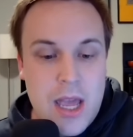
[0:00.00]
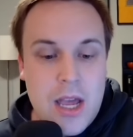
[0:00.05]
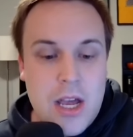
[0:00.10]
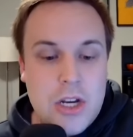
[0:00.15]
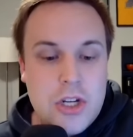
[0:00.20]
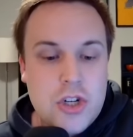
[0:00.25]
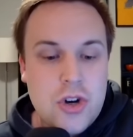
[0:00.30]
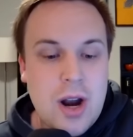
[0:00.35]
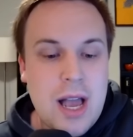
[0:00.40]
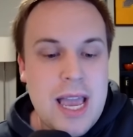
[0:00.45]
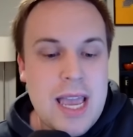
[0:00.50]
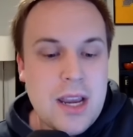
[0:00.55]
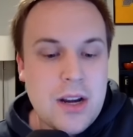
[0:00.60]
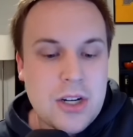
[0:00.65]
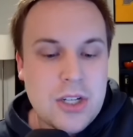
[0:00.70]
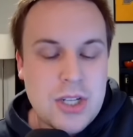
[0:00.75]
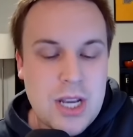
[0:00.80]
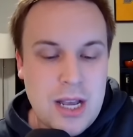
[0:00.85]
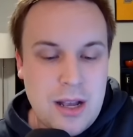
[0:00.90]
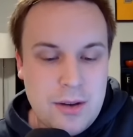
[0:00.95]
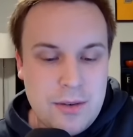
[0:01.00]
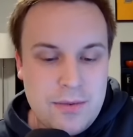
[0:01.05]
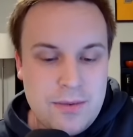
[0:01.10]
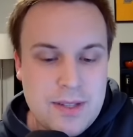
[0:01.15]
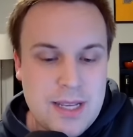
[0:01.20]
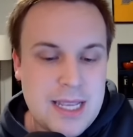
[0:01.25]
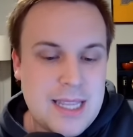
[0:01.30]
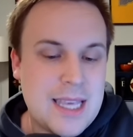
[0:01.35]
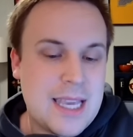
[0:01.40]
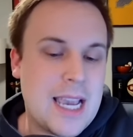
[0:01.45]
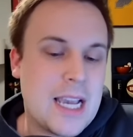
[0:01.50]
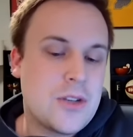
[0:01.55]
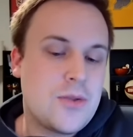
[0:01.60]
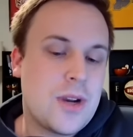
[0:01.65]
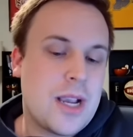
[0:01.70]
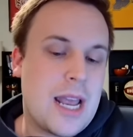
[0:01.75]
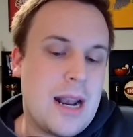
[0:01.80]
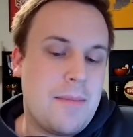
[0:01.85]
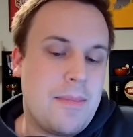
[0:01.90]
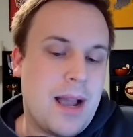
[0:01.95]
Try it yourself. Take the guesswork
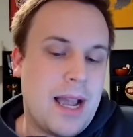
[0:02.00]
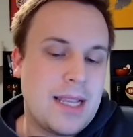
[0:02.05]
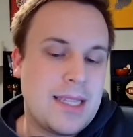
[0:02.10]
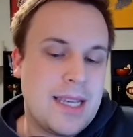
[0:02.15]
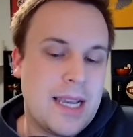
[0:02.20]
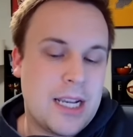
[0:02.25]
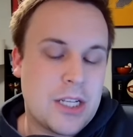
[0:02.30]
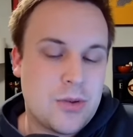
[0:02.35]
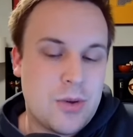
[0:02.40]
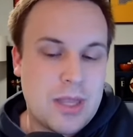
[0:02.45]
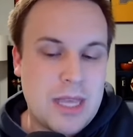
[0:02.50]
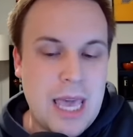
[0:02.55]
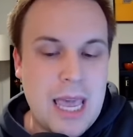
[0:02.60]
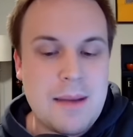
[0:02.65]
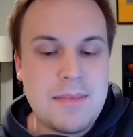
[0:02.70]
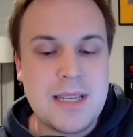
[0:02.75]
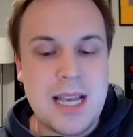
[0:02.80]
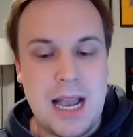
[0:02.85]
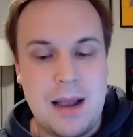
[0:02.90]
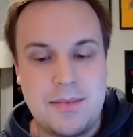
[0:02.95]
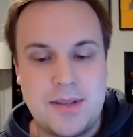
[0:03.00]
out of buying tickets with Game Time.